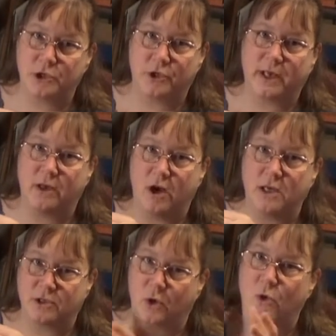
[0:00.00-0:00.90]
that
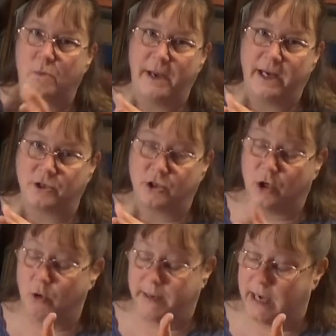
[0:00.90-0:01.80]
moisture can cause the whole
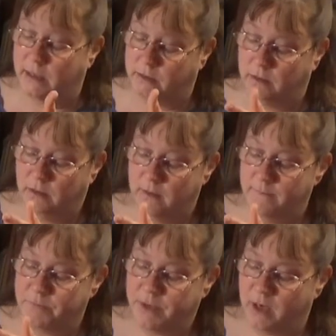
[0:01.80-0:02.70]
batch to go bad.